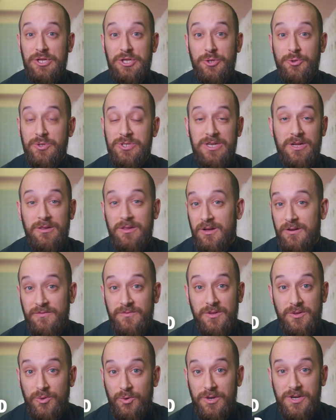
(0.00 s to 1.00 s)
You shall
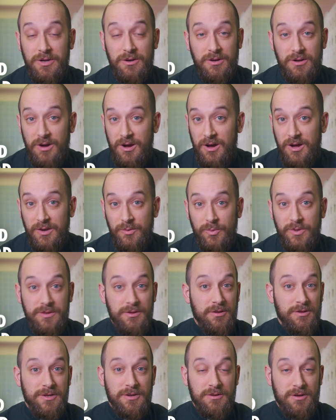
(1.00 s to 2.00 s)
love the Lord your God with
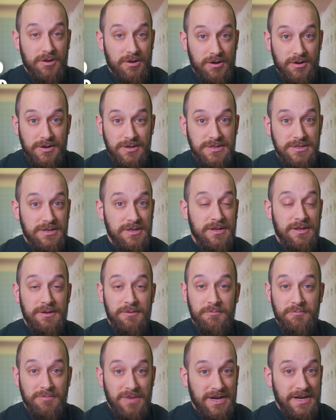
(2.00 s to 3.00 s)
all your heart,
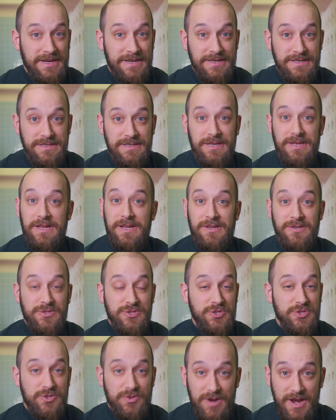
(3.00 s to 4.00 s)
mind, and
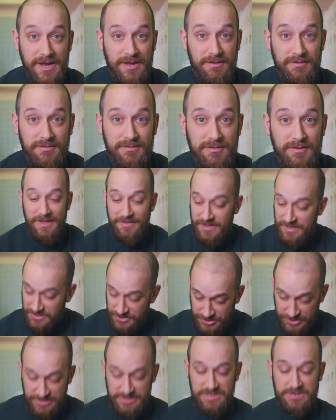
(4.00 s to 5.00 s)
strength. And then
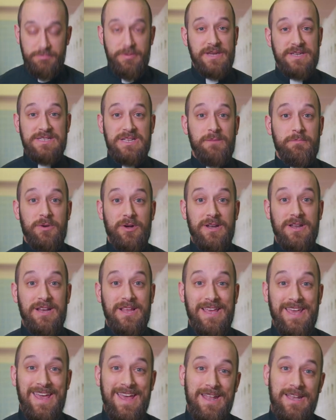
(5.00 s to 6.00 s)
Jesus picks up on it
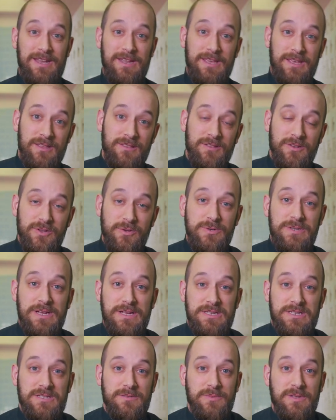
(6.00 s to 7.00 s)
again in the New
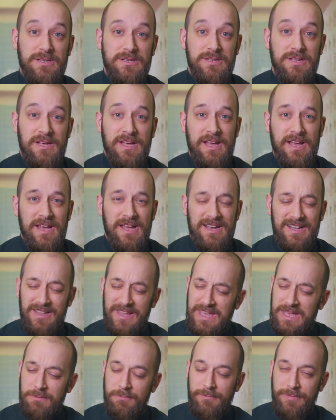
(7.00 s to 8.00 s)
Testament. And I
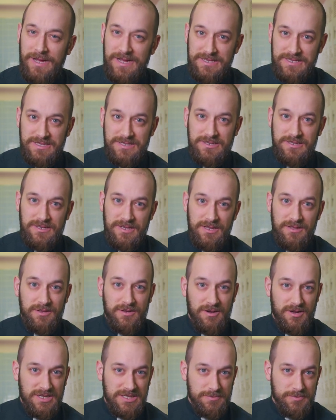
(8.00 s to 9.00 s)
like it best in the
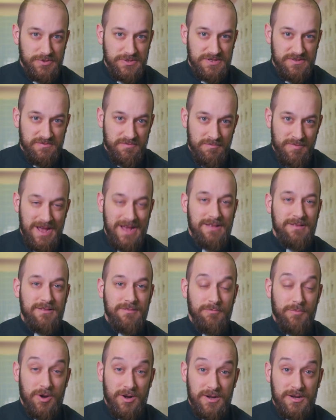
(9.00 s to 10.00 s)
Gospels of
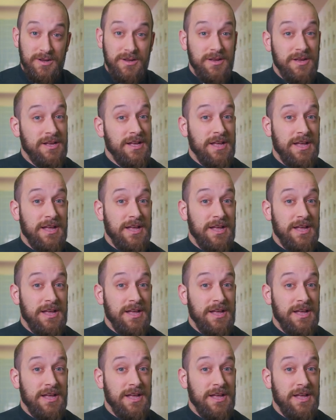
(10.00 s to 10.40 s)
Mark